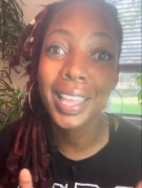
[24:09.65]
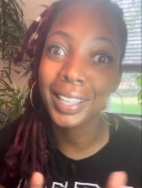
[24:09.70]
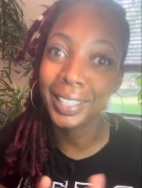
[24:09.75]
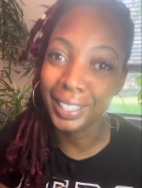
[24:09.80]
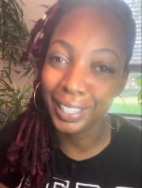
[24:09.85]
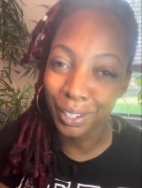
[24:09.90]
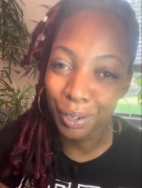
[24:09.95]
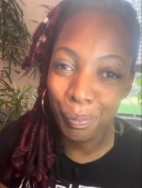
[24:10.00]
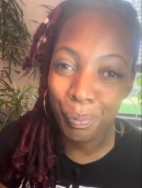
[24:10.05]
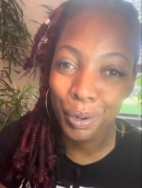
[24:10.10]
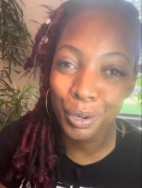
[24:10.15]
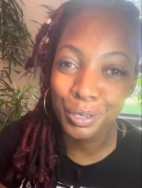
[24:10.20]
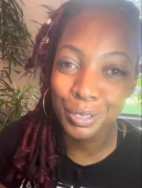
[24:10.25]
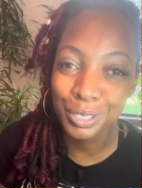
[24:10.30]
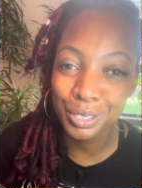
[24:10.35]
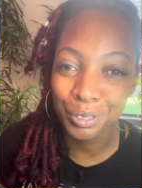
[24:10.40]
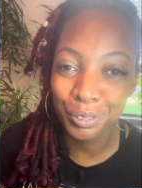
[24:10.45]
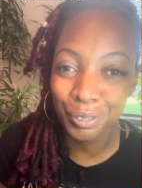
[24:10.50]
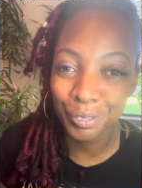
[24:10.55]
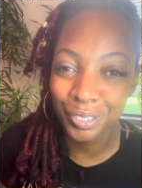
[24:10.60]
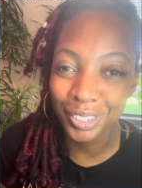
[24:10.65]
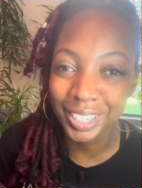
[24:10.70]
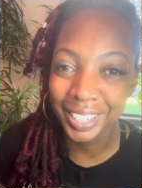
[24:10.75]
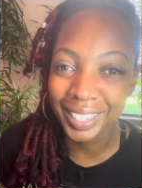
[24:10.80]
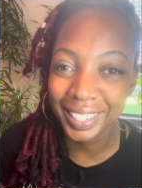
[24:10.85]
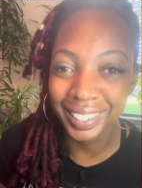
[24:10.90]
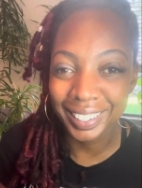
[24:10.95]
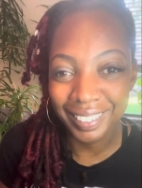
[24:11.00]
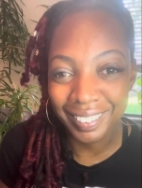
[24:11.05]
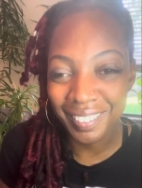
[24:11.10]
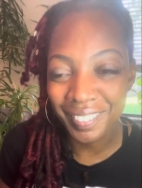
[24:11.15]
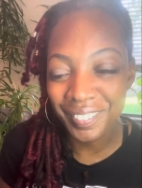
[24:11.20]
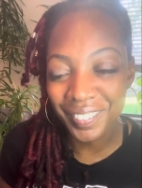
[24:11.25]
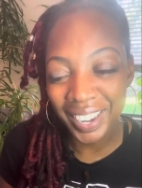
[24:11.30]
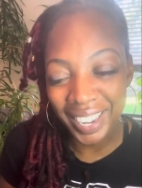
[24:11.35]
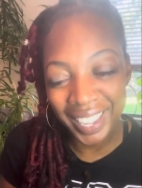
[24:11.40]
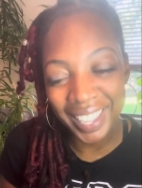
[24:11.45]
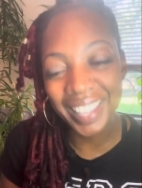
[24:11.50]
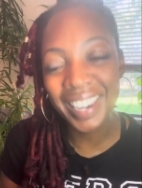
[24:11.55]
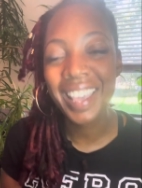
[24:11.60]
Get a personal reading. All
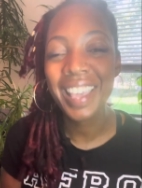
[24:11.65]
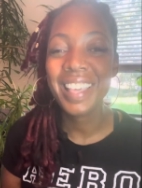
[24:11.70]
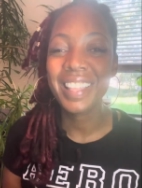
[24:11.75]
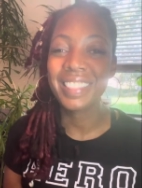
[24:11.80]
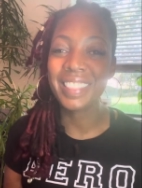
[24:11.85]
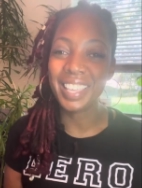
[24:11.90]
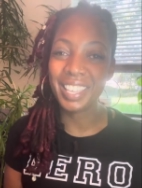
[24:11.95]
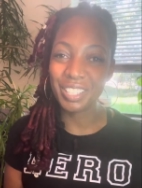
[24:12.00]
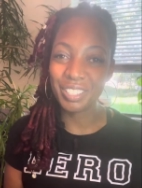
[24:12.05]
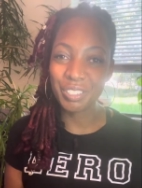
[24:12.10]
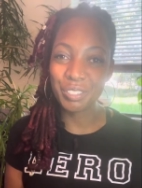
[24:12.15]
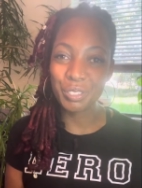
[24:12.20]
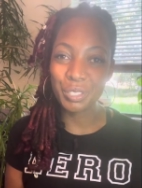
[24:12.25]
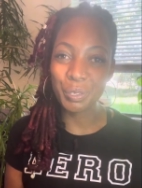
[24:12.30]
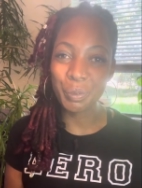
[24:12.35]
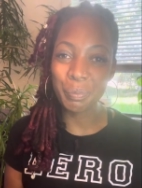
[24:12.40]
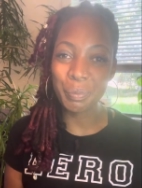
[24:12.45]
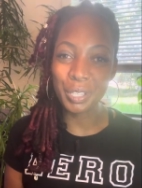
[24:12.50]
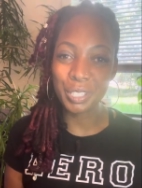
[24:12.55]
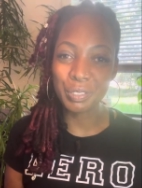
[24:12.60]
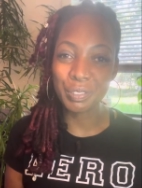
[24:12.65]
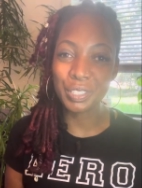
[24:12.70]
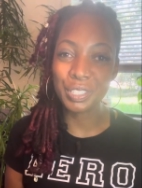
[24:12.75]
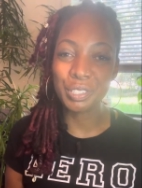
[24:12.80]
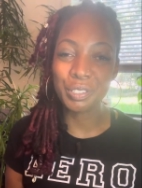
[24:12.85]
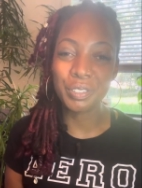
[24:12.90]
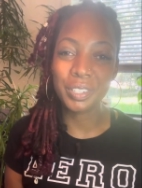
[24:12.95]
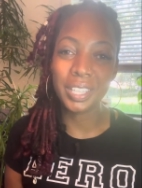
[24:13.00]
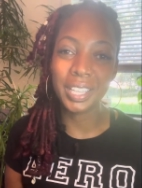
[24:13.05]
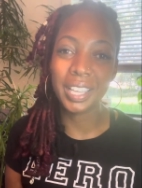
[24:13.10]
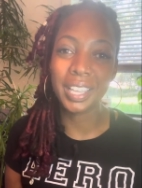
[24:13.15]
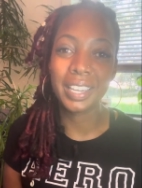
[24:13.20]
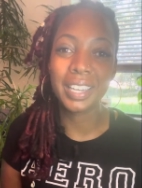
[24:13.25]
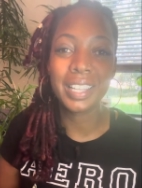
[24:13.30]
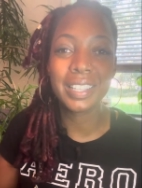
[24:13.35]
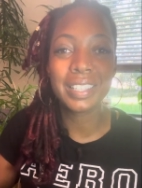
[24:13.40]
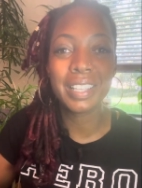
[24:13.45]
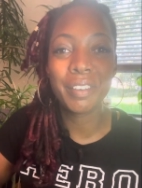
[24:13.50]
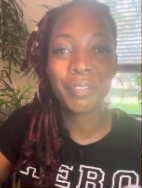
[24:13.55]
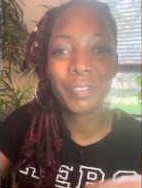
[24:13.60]
right? Thank you so much for tuning in.
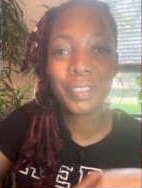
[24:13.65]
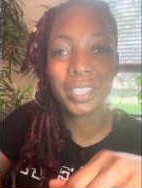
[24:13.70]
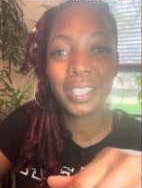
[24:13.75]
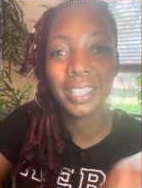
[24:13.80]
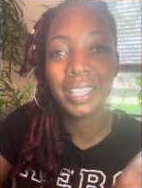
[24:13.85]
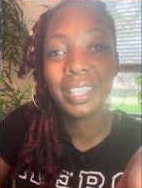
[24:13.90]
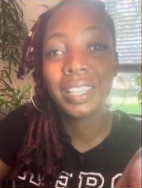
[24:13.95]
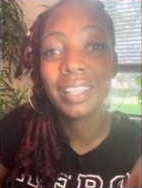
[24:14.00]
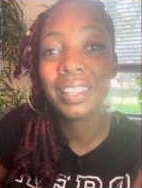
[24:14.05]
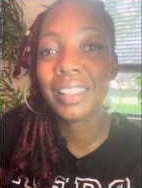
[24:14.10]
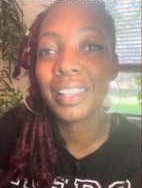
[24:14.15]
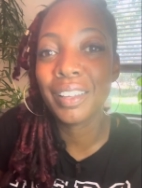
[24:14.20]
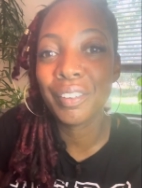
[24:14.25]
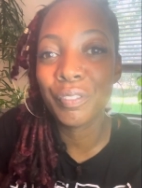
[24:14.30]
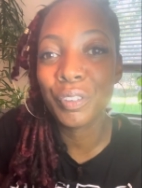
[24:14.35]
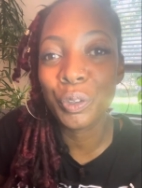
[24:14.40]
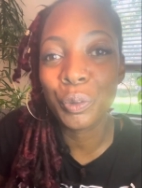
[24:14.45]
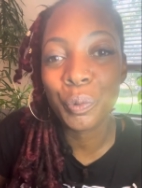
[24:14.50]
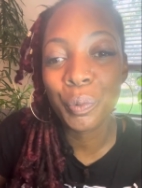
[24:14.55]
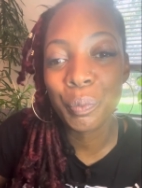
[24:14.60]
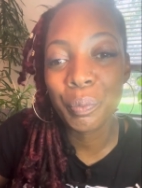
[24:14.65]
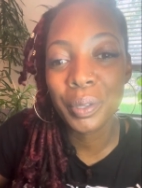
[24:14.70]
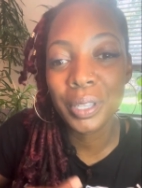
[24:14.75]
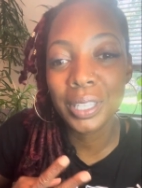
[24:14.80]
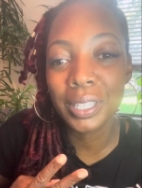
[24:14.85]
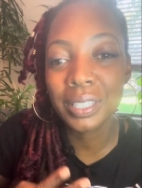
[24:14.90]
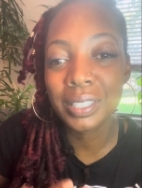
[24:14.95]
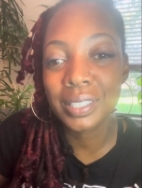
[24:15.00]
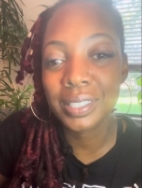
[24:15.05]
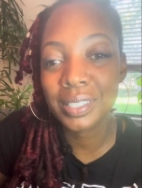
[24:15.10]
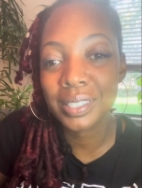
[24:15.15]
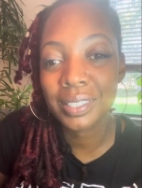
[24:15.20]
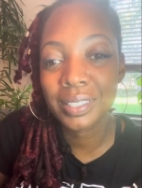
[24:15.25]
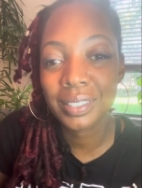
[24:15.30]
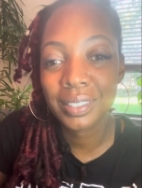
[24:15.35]
I definitely love you. Peace.